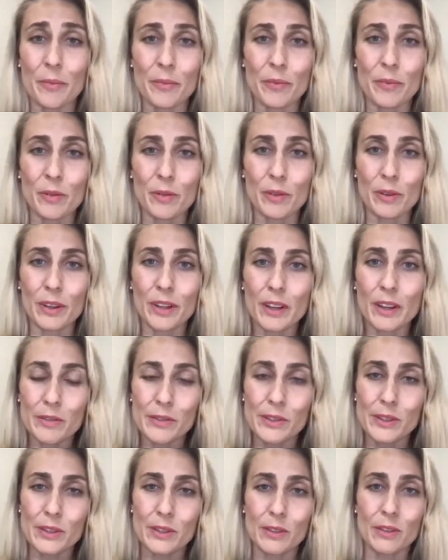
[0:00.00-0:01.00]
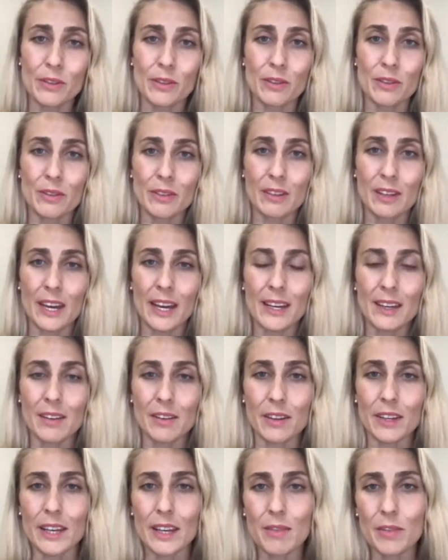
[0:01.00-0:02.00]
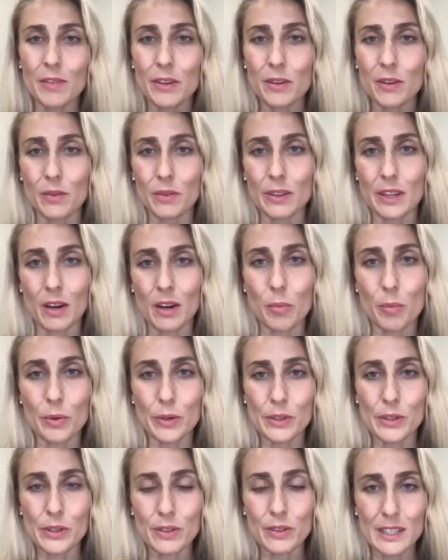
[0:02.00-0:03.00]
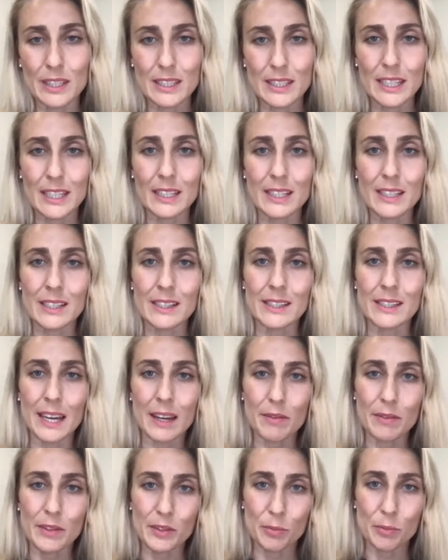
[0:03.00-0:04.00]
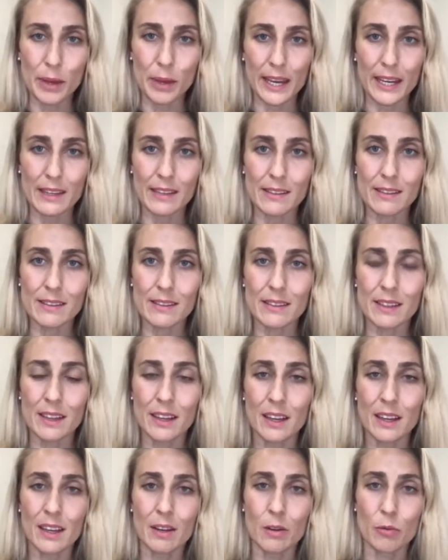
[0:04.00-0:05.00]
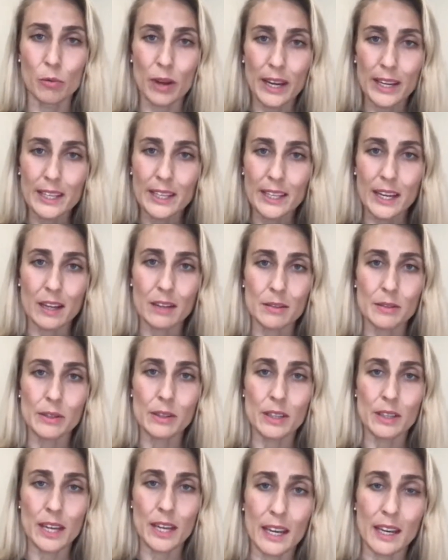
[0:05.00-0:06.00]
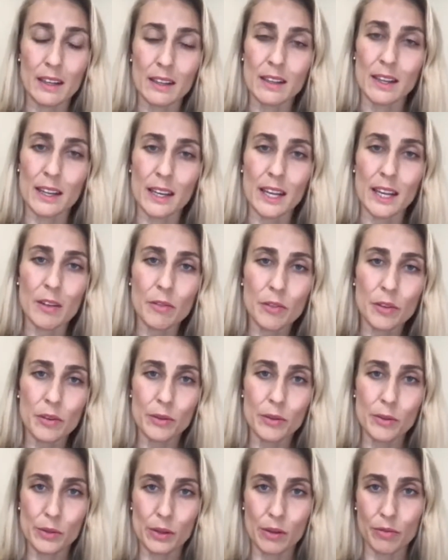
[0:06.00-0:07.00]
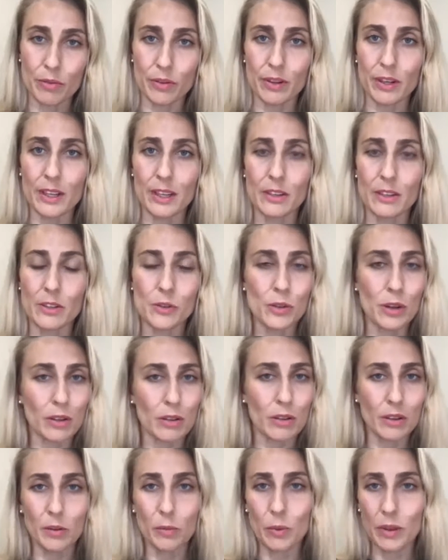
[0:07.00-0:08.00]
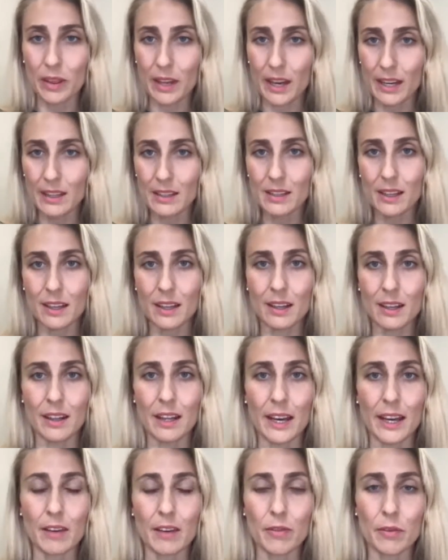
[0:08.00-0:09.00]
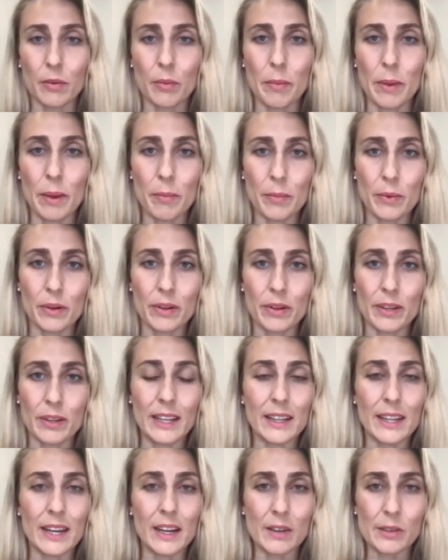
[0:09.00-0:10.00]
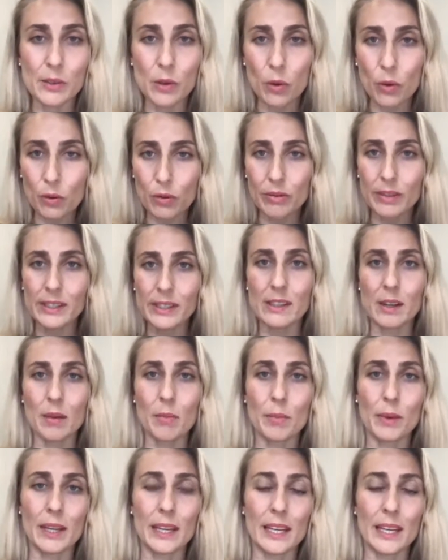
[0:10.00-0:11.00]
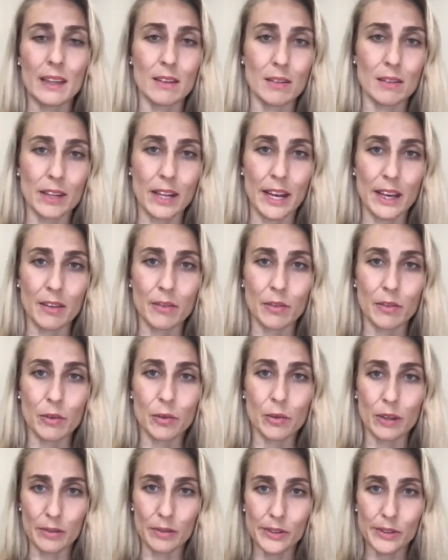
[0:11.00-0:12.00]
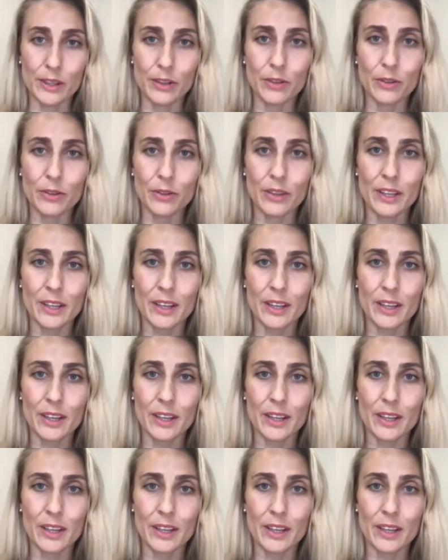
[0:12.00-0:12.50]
we would love to kind of give you the opportunity, the safe space right now today, that if you're suffering, struggling with anything in life, remember that there's always somebody in your life who loves you,